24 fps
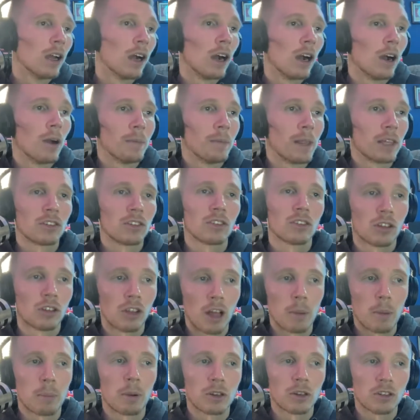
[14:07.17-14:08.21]
That's just a lot
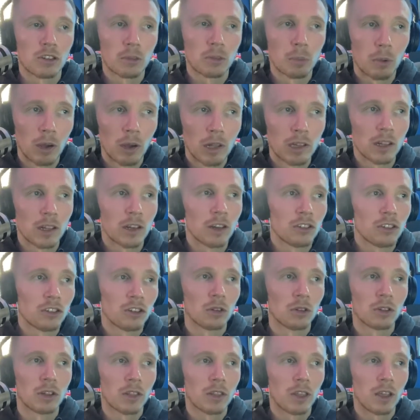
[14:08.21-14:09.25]
of precious points, and it shows that